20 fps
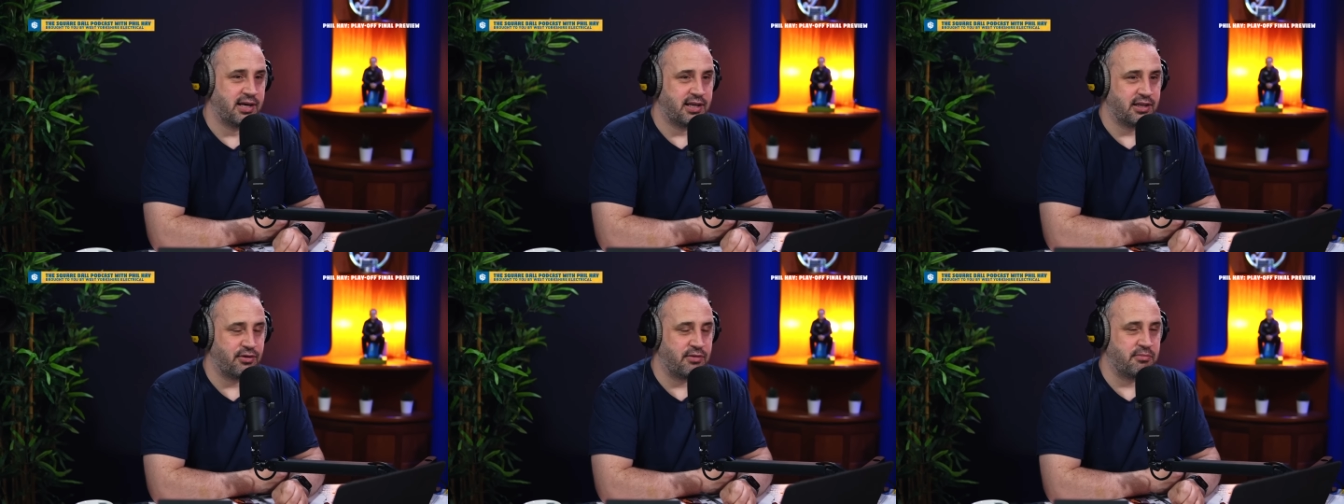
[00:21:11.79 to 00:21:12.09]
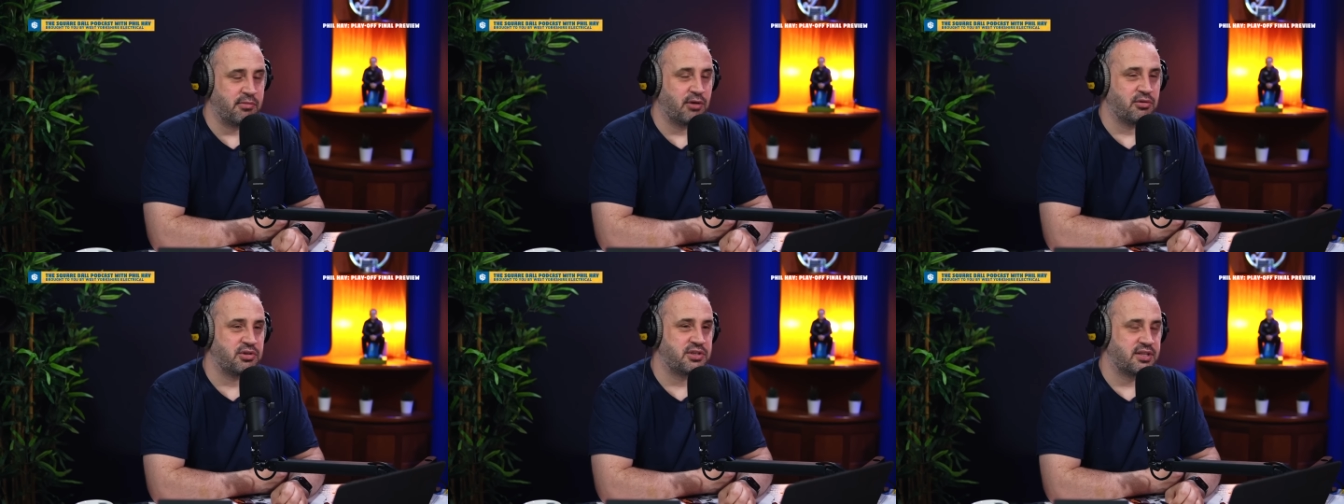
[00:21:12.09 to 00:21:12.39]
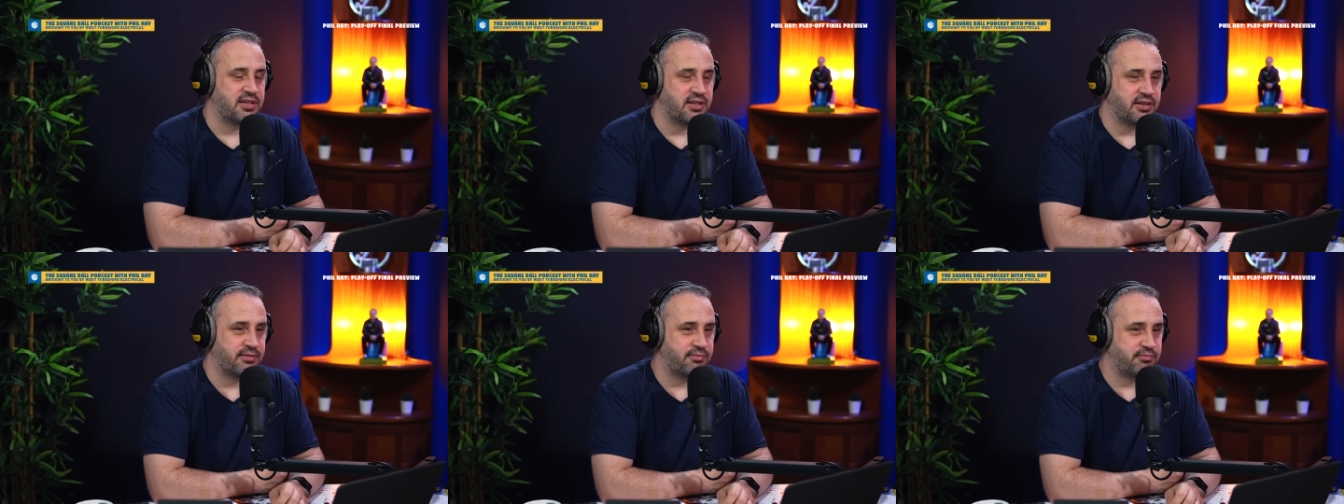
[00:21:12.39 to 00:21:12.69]
They're in most
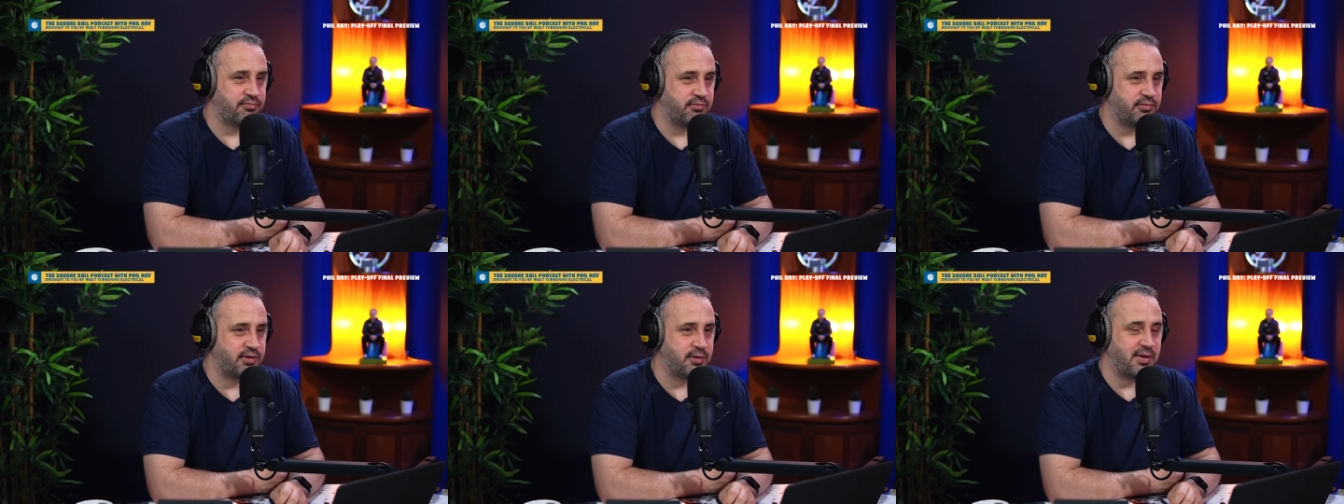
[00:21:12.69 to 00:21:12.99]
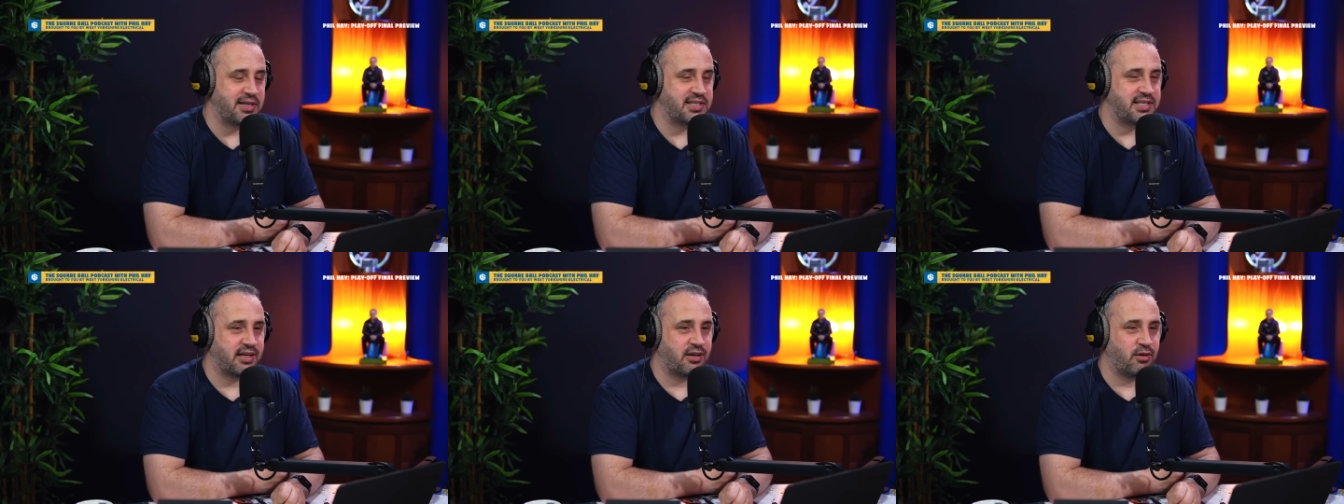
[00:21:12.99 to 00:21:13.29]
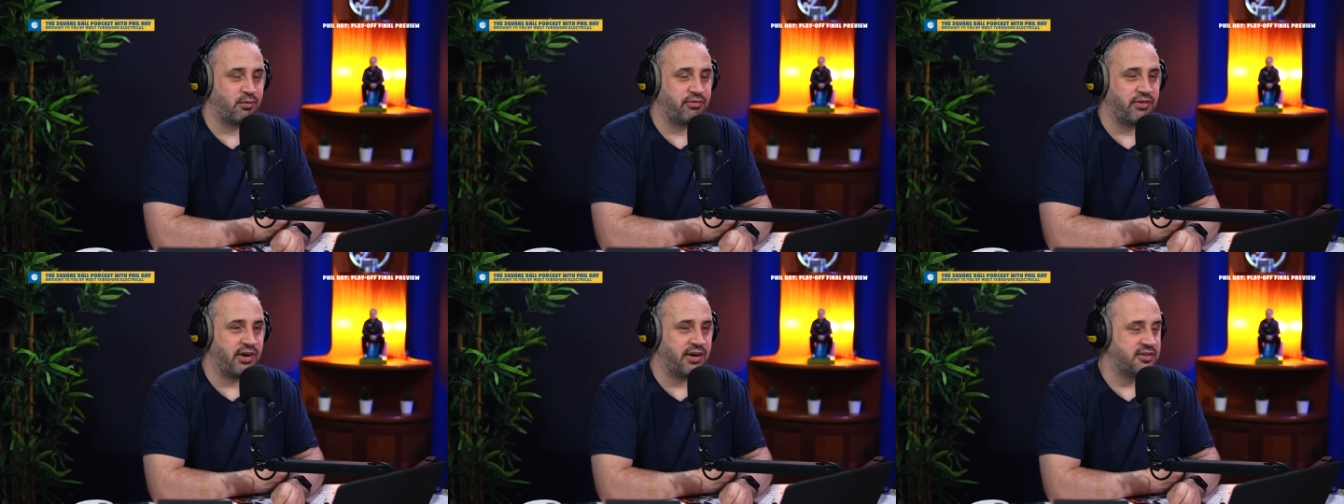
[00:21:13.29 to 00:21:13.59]
of the domestic
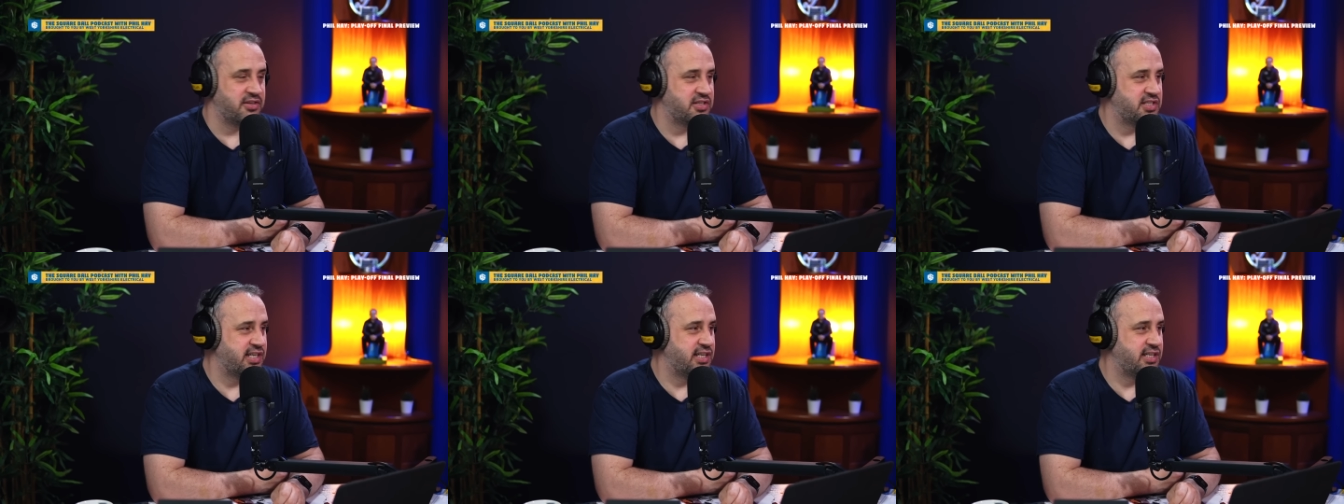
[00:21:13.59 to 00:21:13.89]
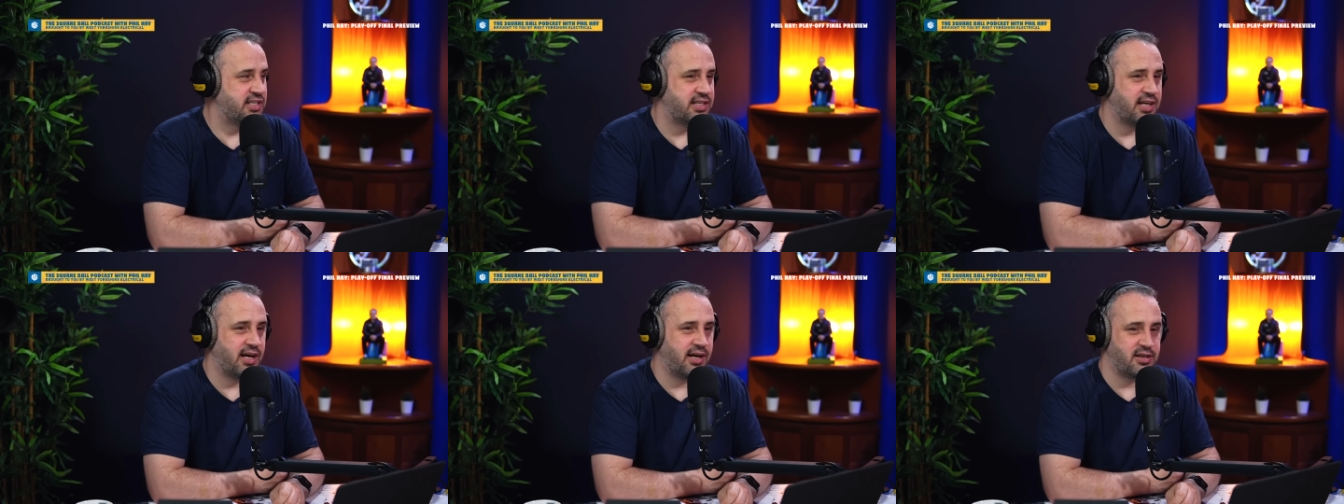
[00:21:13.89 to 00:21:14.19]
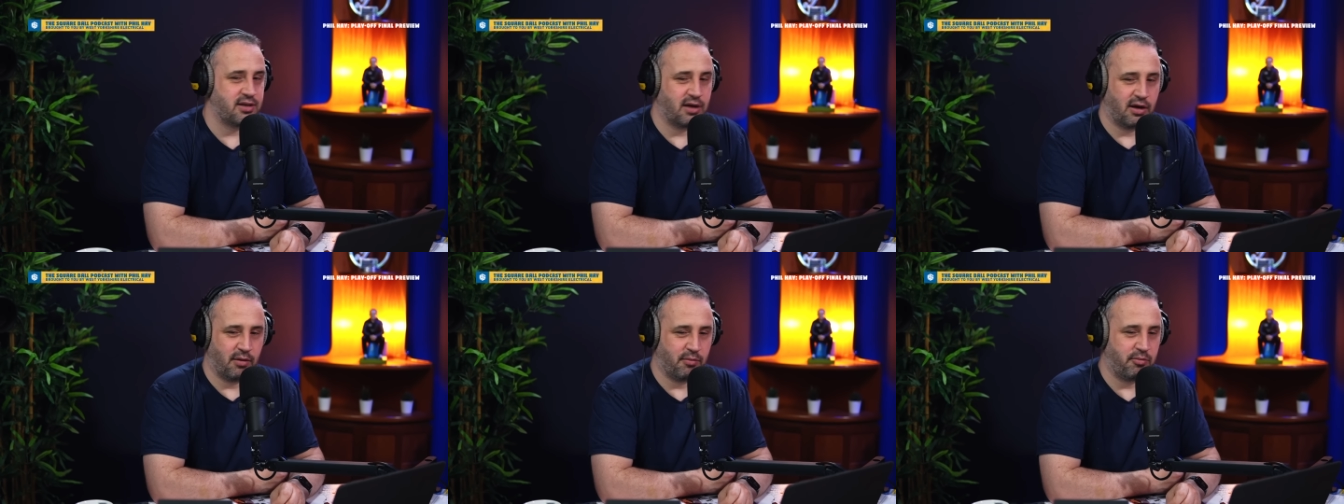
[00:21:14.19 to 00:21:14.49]
cup finals these
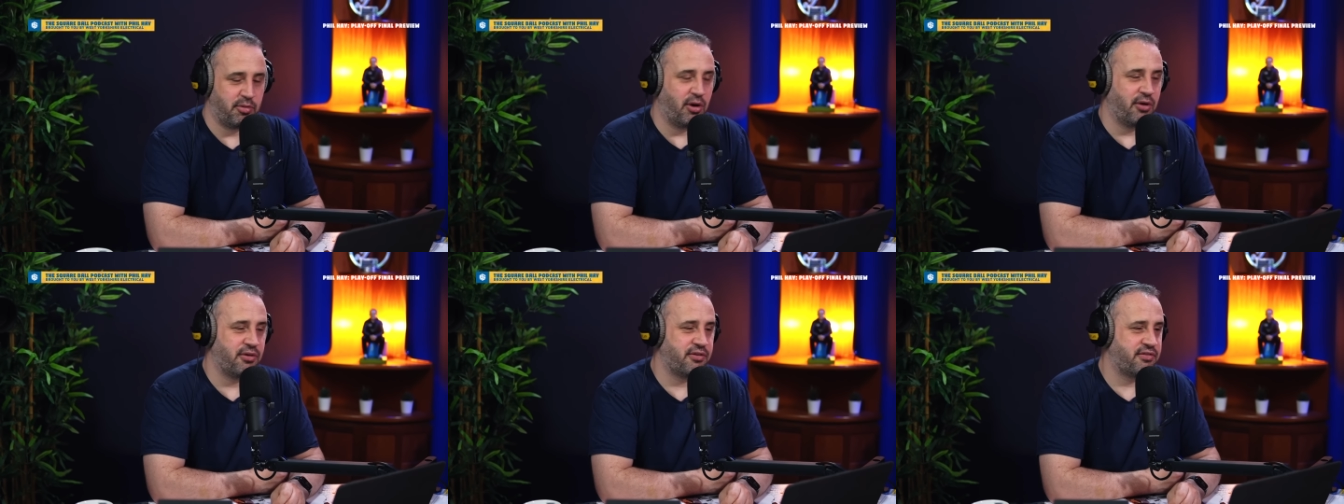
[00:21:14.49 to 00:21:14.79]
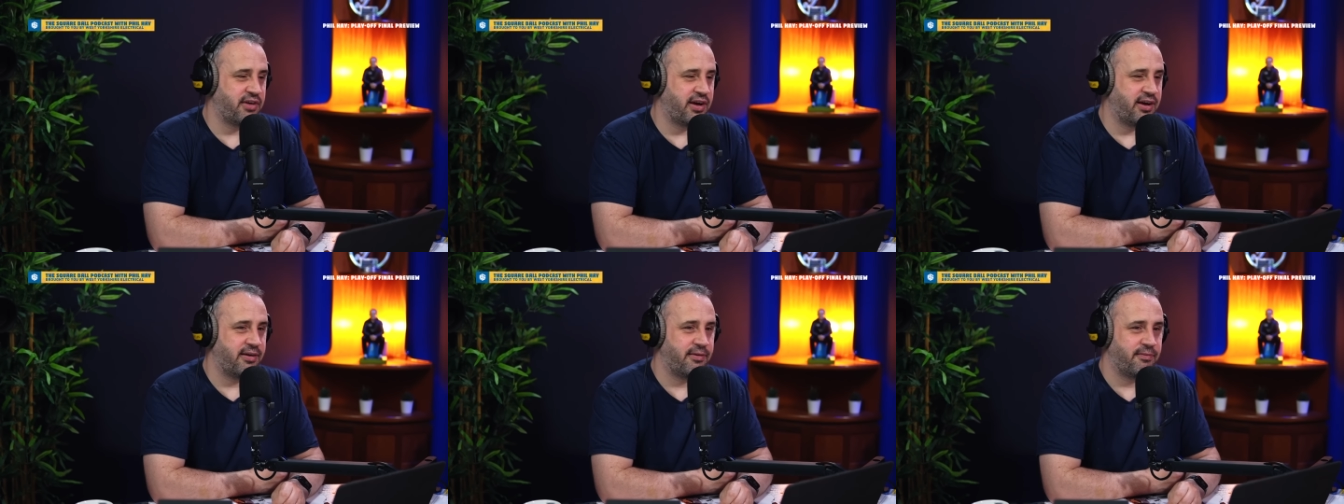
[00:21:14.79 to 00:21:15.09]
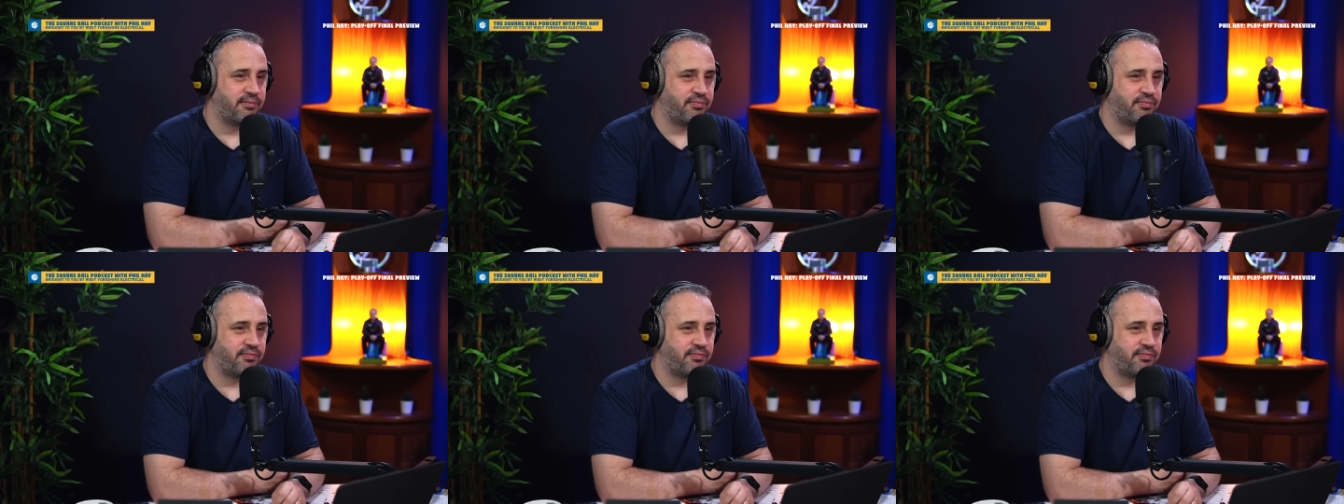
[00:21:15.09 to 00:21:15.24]
days. Bored of it.